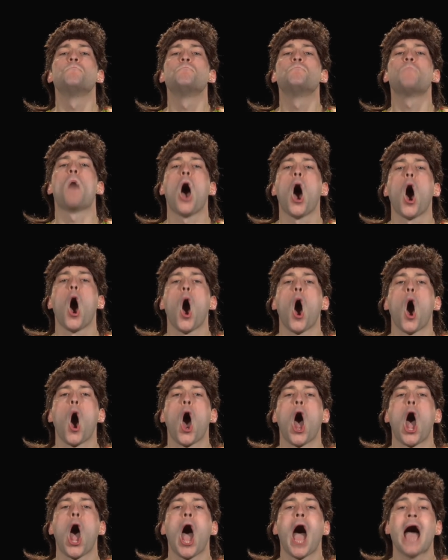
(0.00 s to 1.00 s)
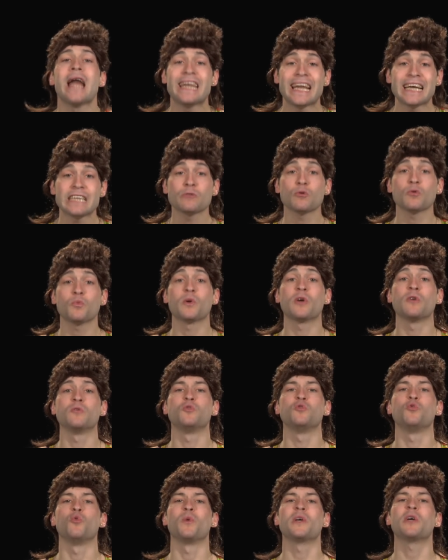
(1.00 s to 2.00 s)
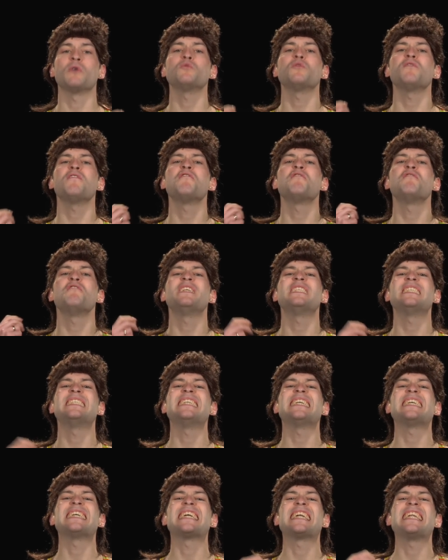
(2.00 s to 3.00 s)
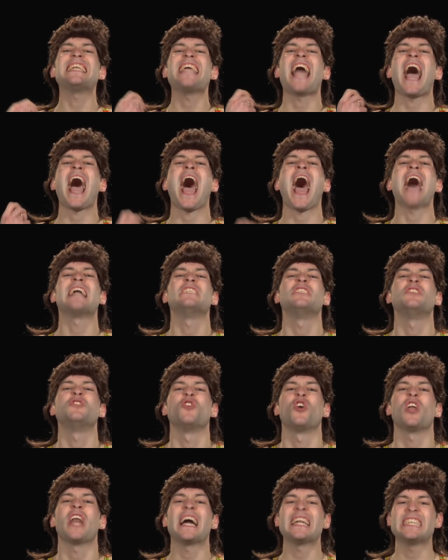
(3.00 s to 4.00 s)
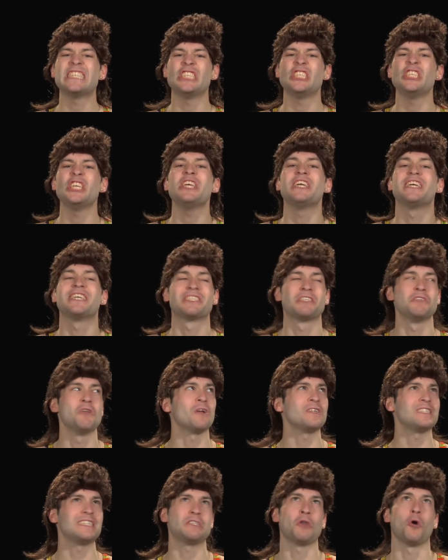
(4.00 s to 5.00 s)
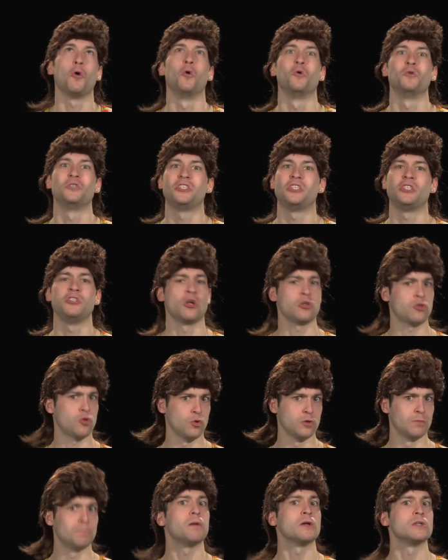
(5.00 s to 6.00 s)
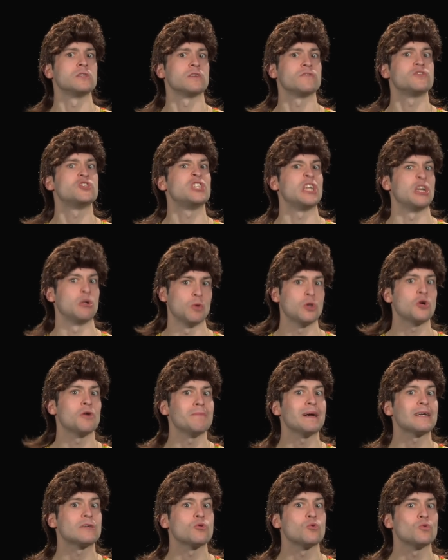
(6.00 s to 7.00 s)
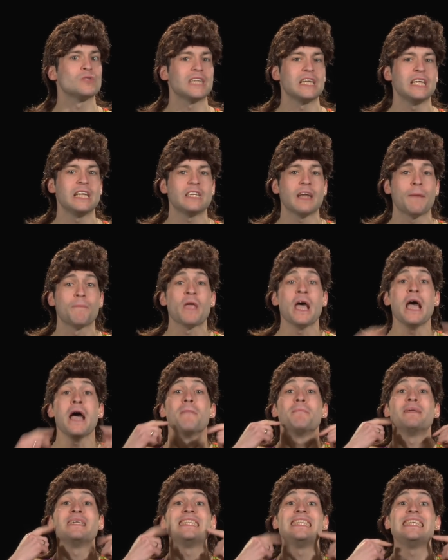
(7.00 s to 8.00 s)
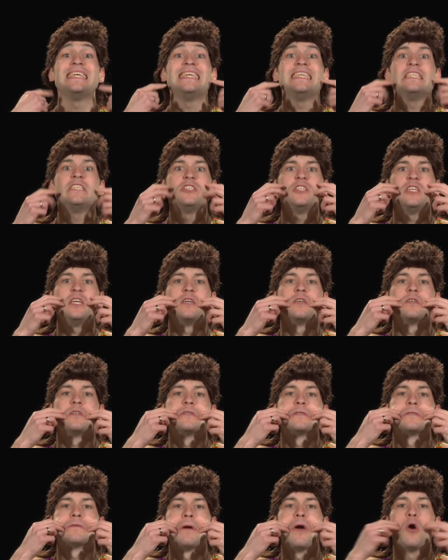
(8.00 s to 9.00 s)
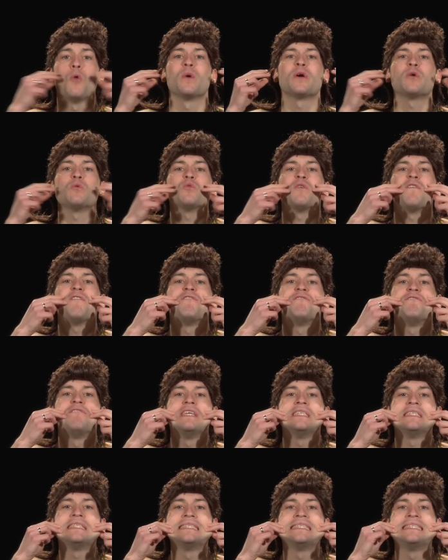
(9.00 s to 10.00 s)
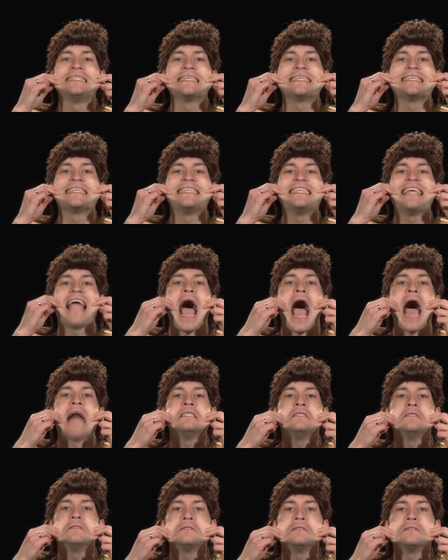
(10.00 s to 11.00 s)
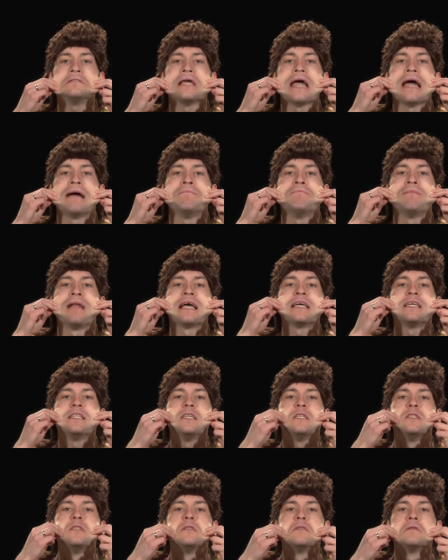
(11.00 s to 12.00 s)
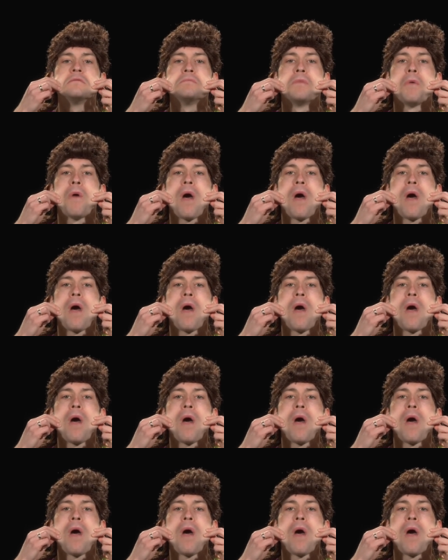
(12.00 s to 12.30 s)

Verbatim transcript: paw. And next, what we're going to do, we're going to physically handle our cheeks. Not those buns of steel. We'll come back to those later. But these cheeks, we're going to physically handle them like this.